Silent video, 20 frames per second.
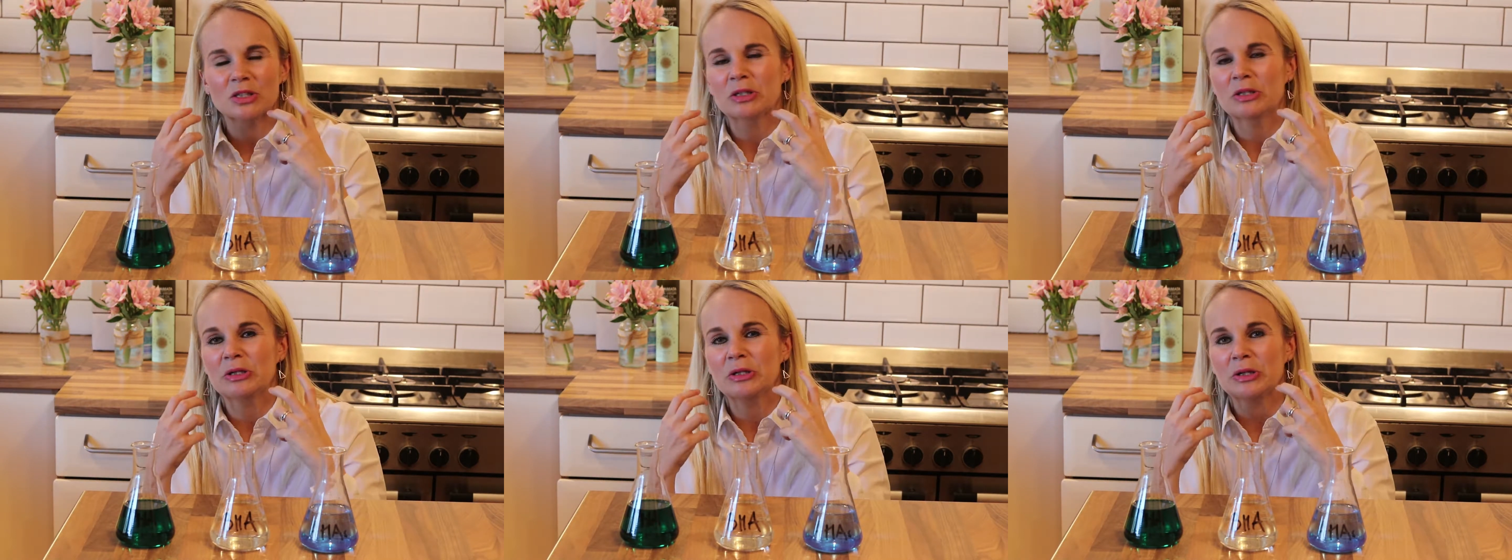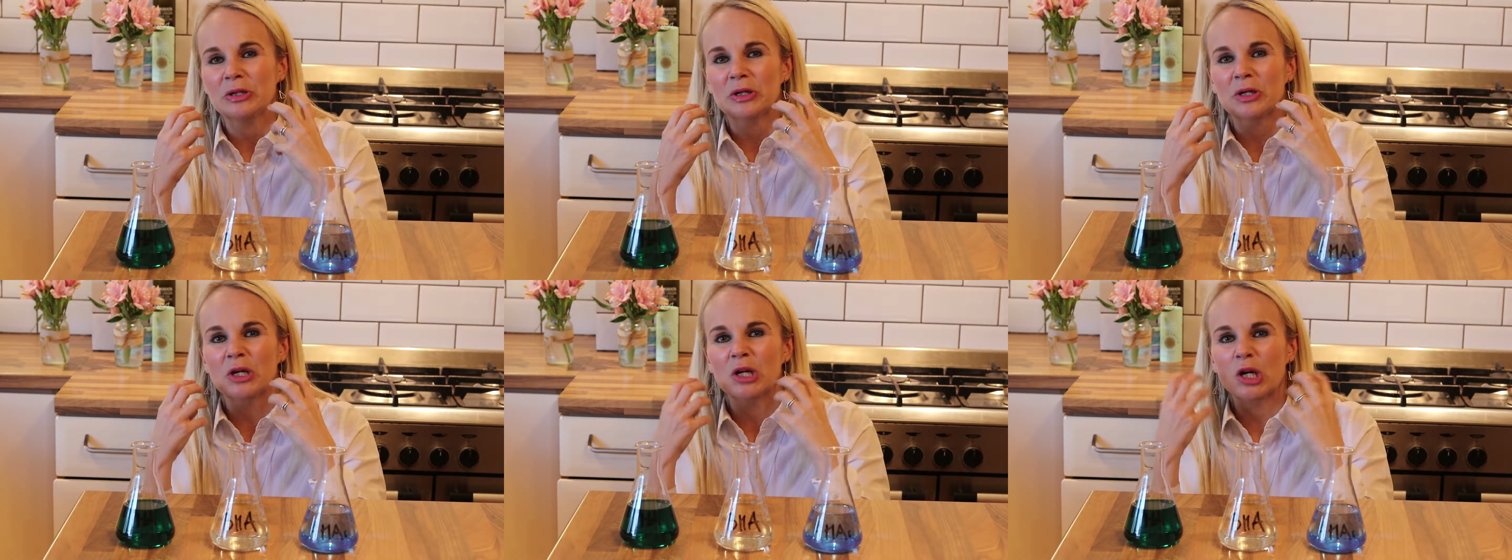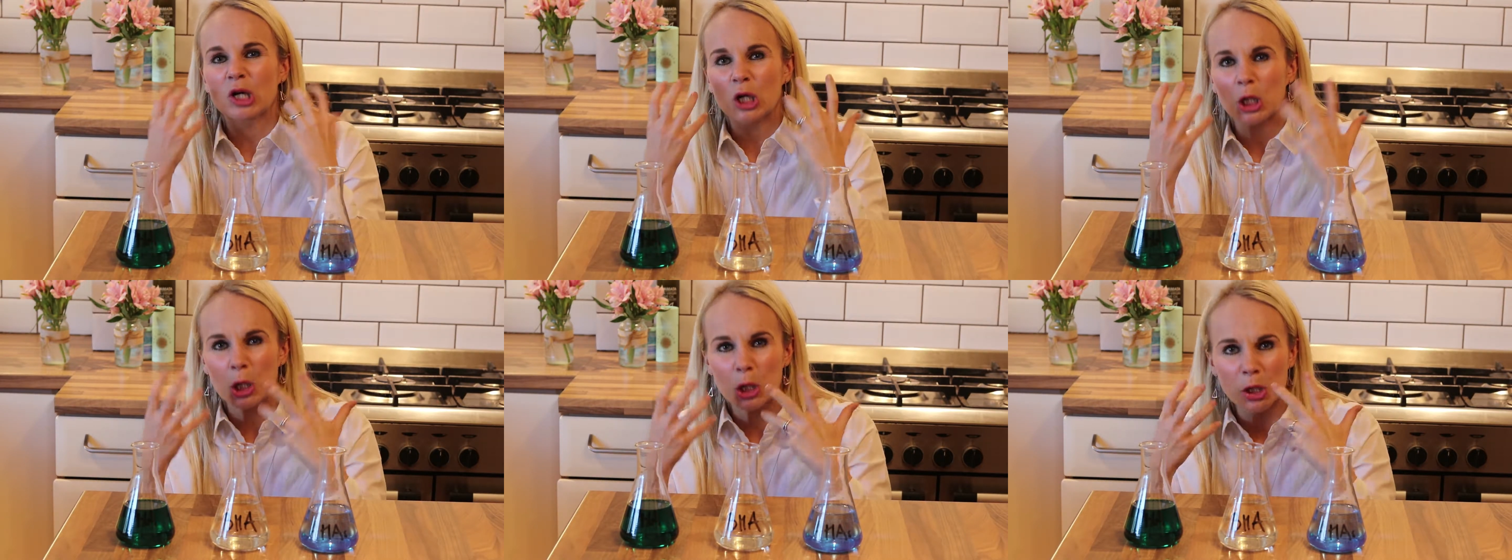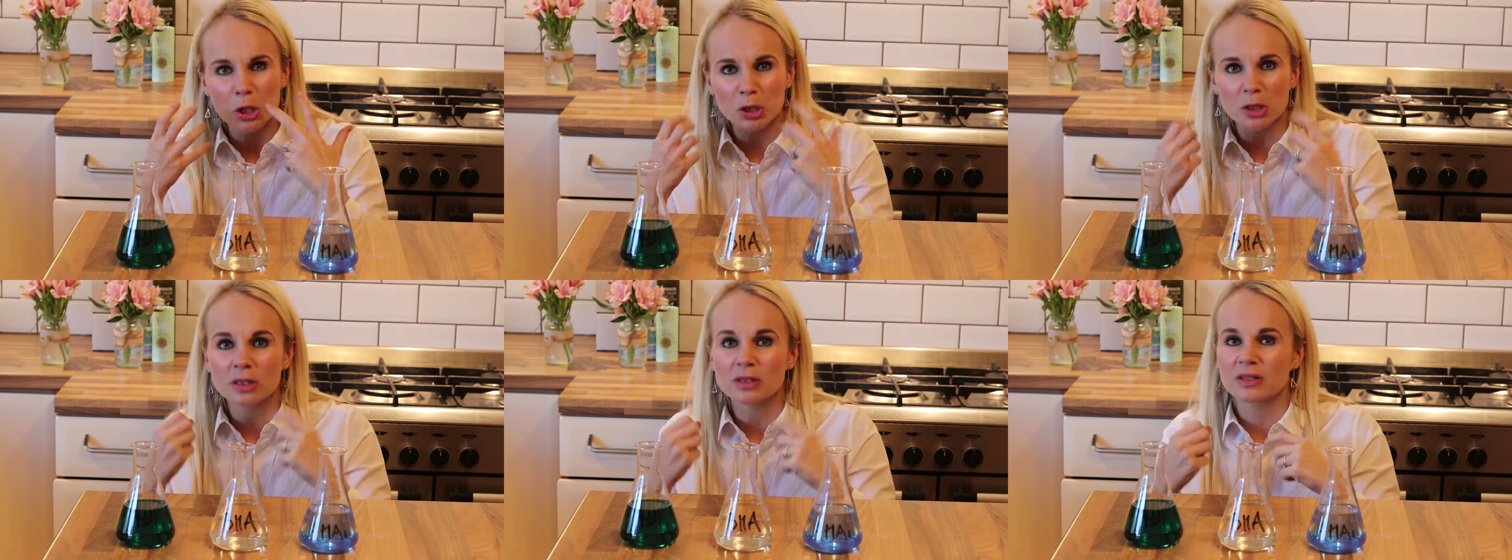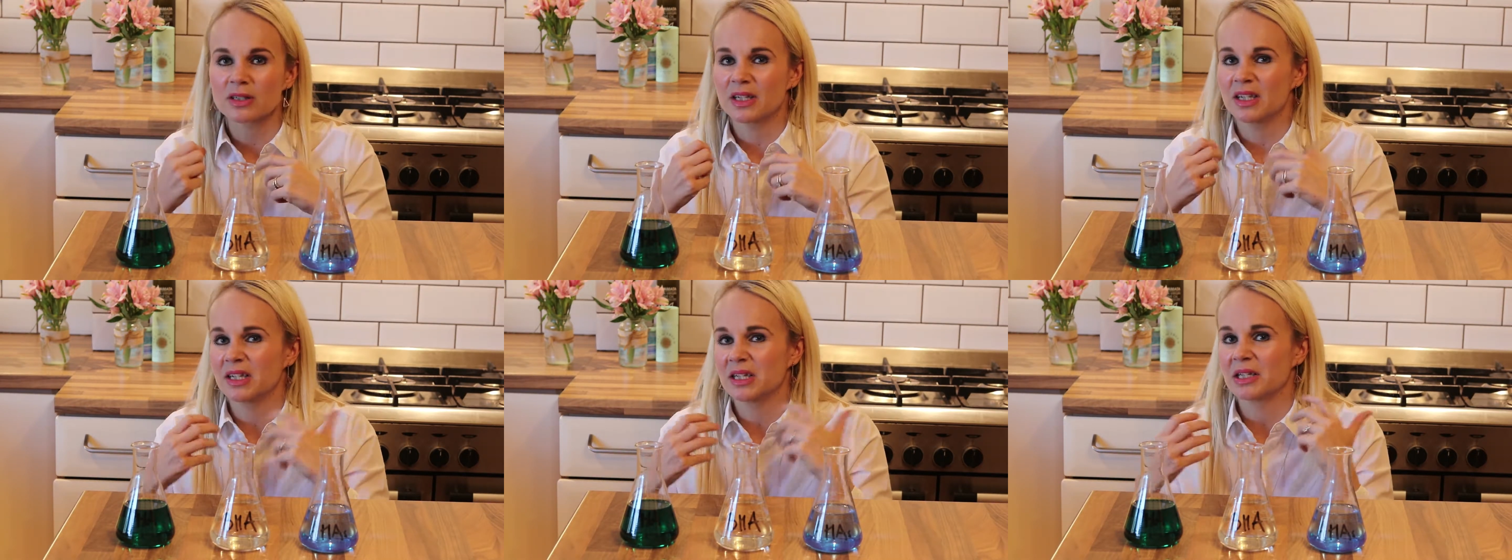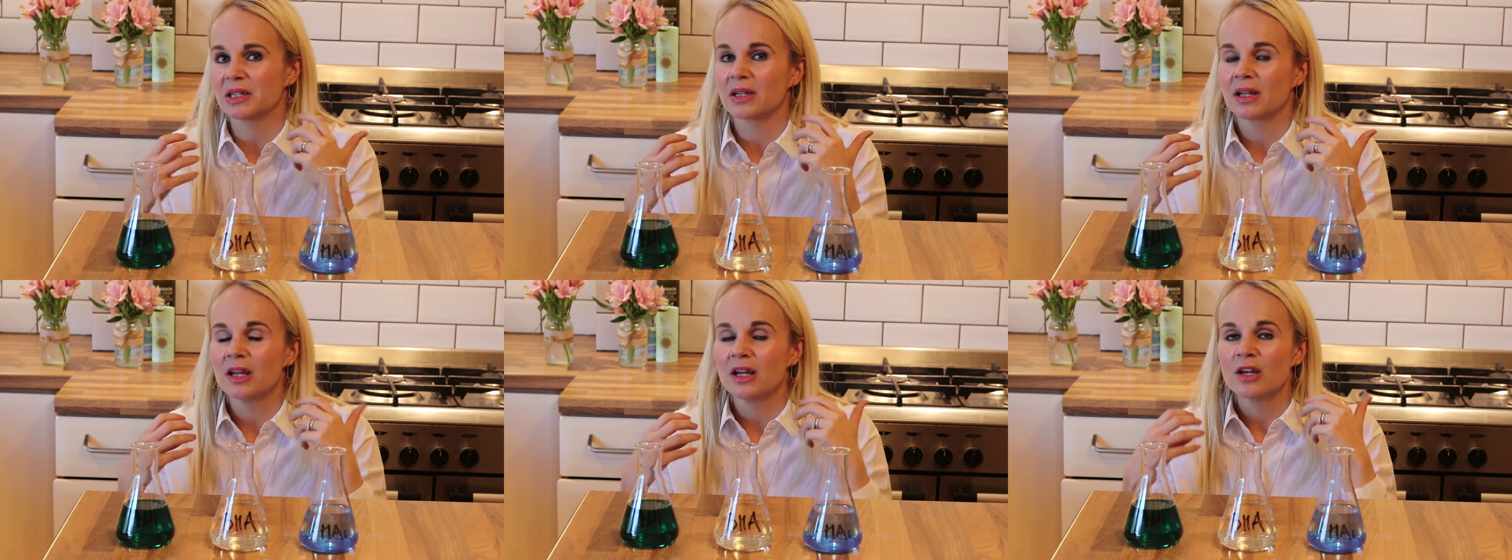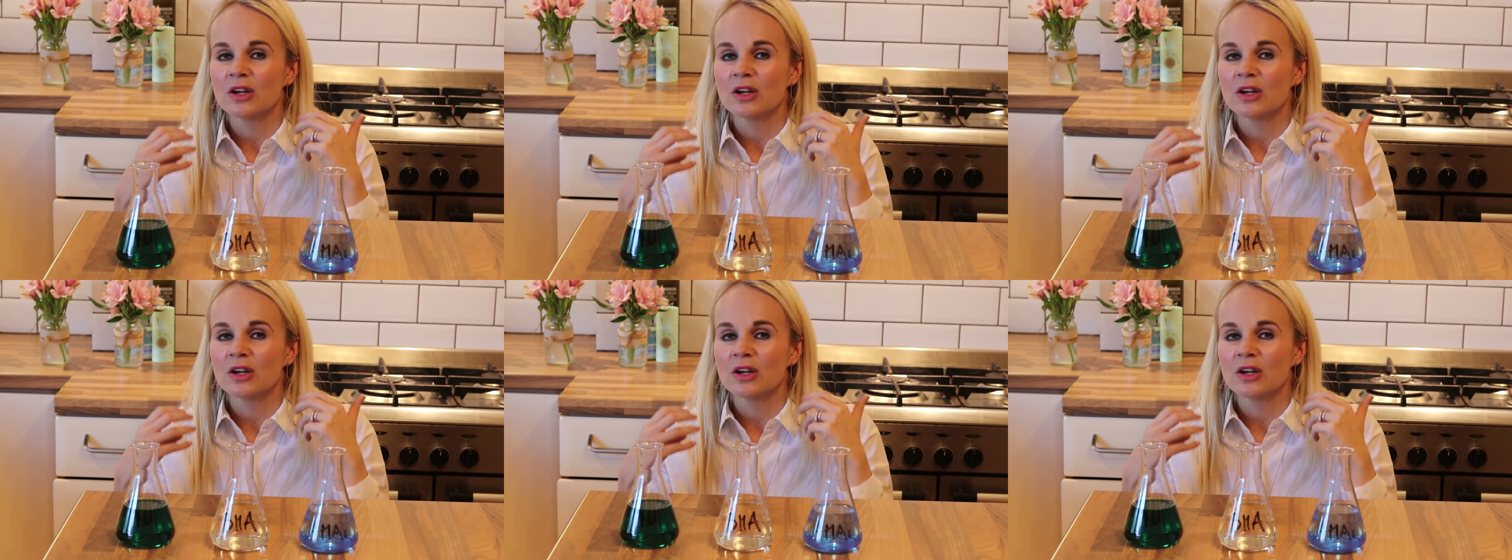to look clogged and